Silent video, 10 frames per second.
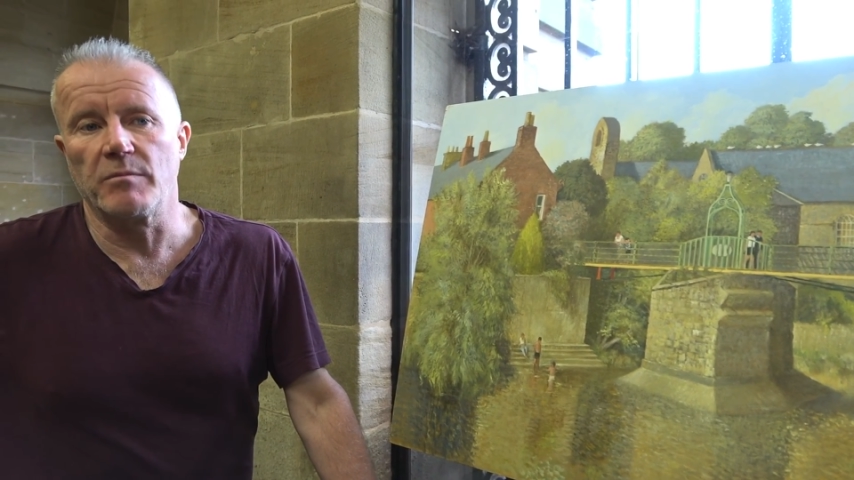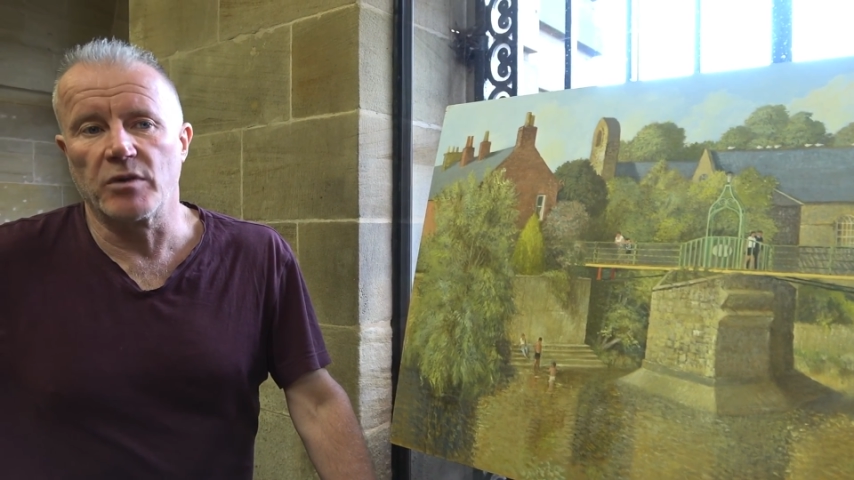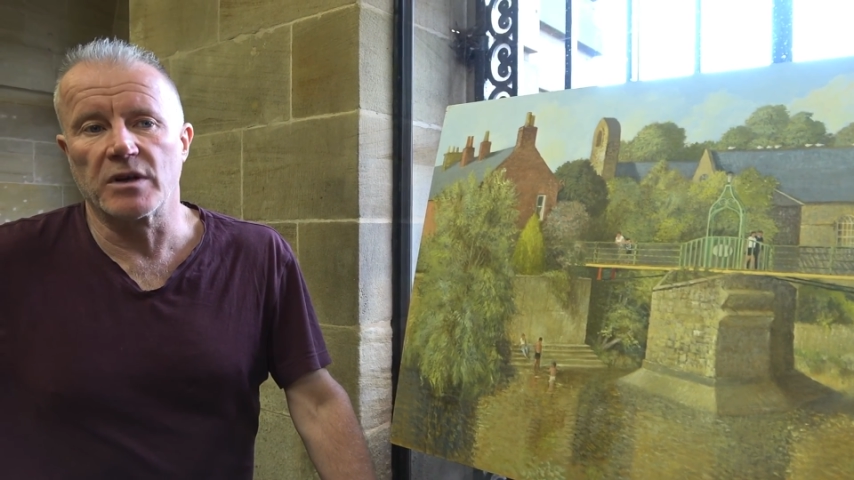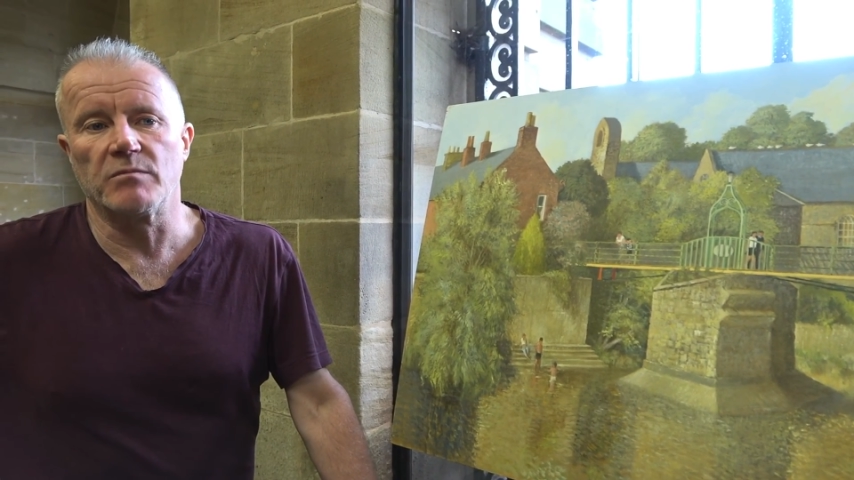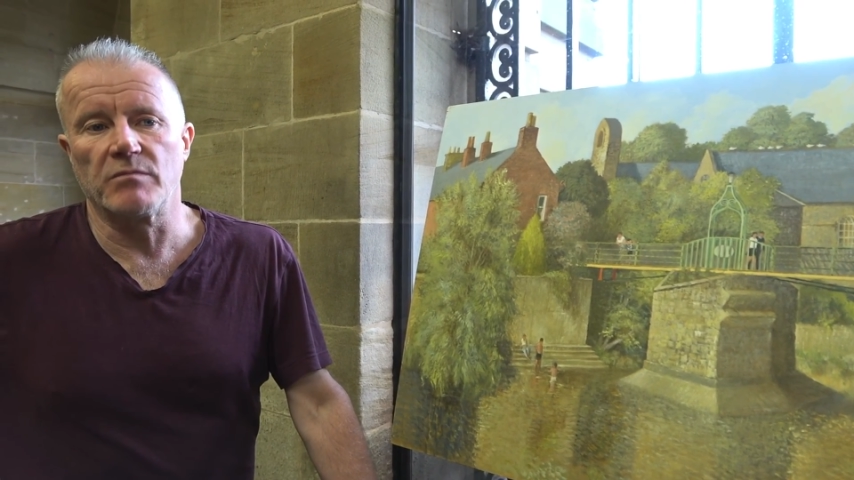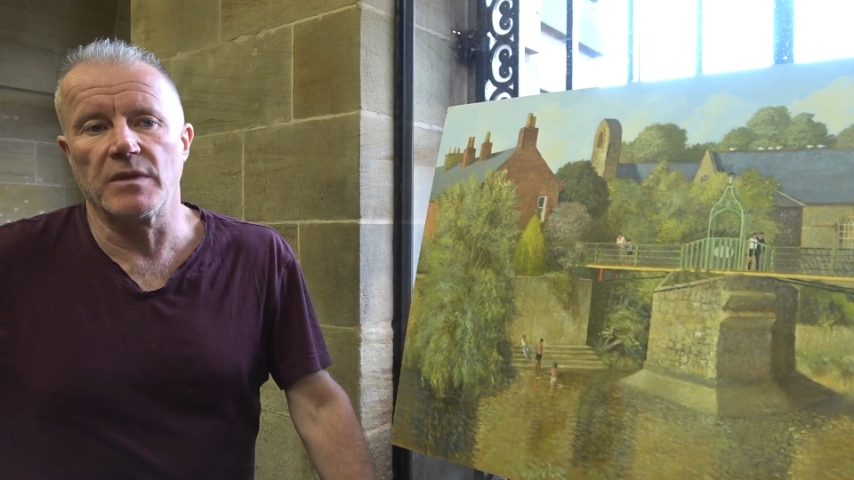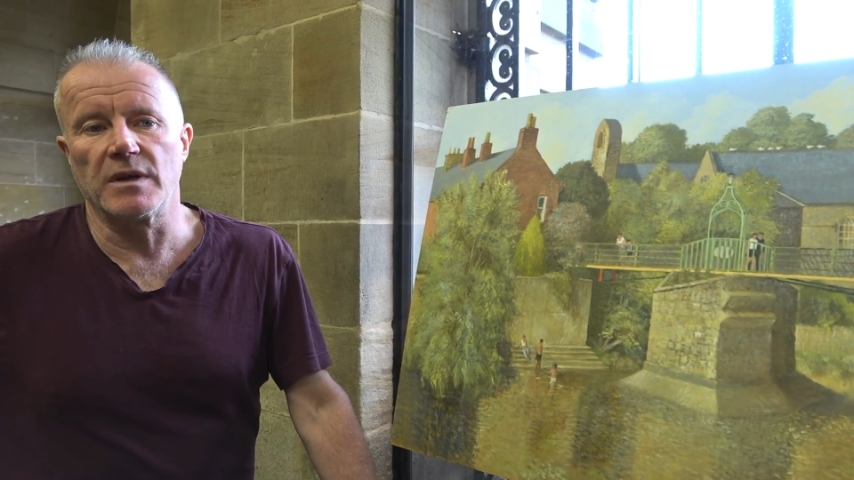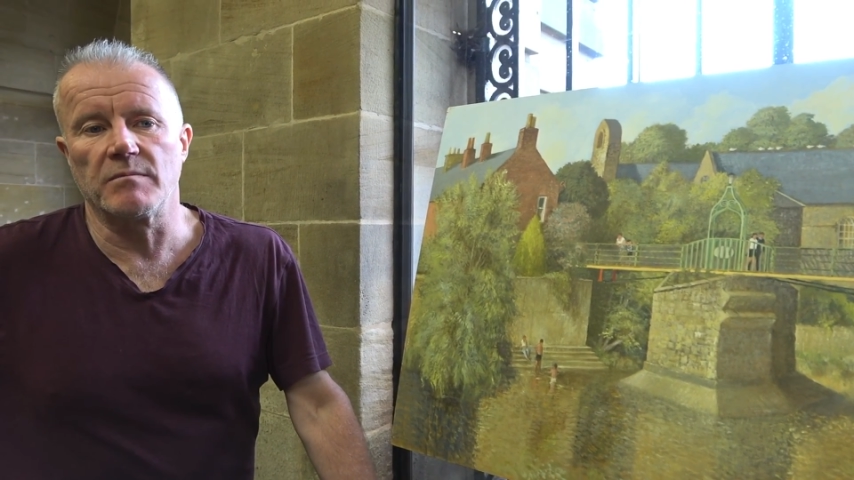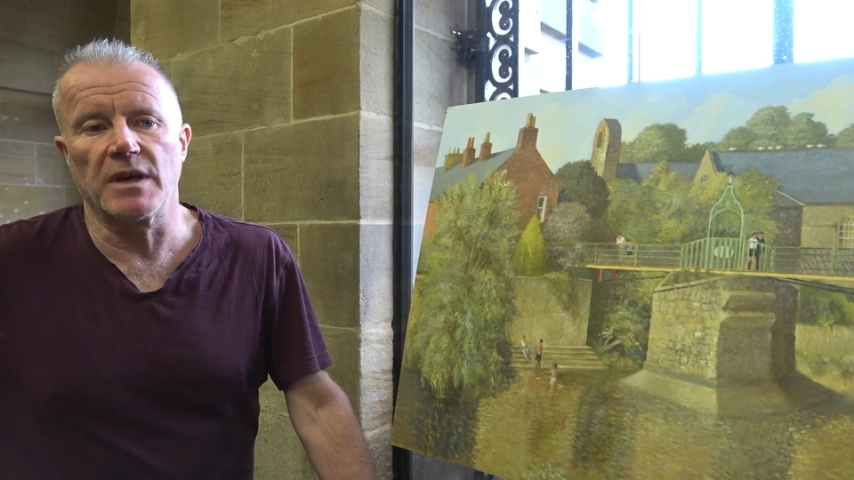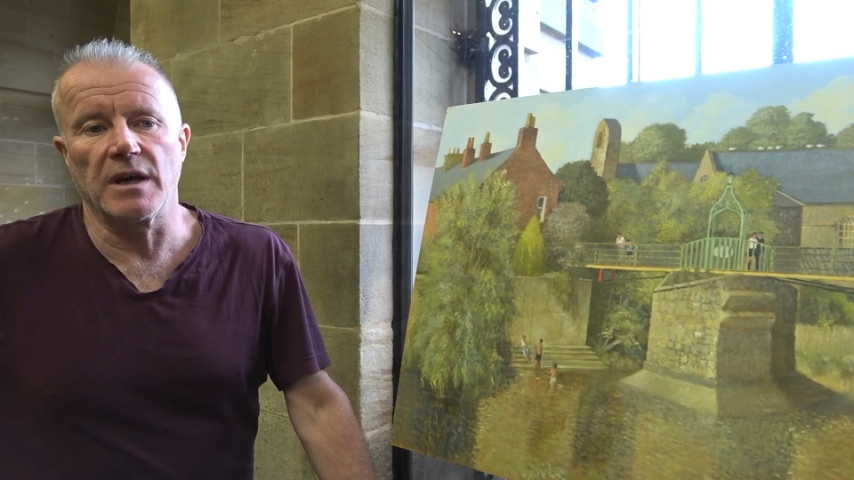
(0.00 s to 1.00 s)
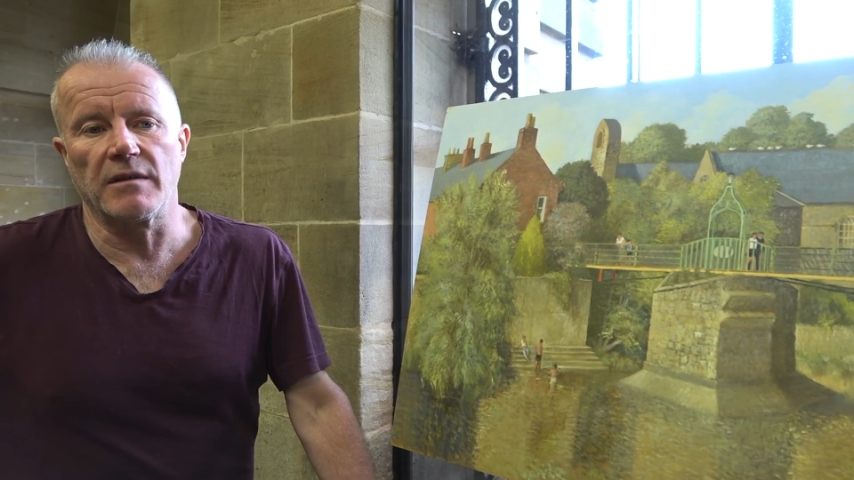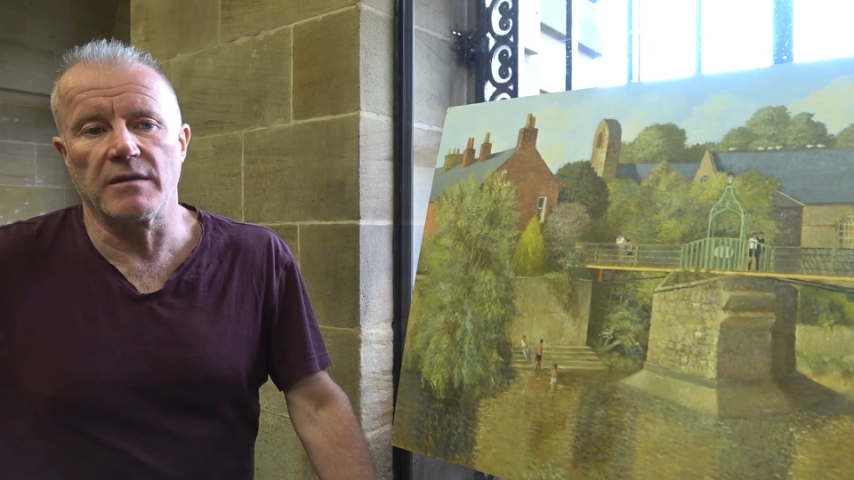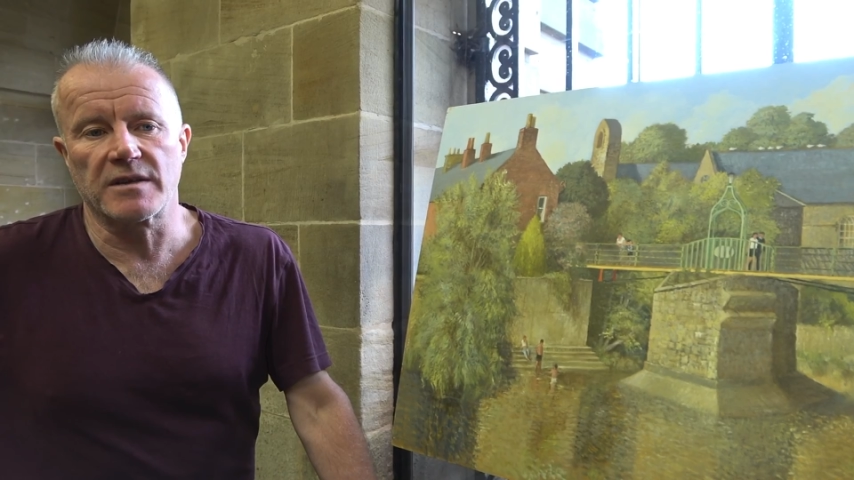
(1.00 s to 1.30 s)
But the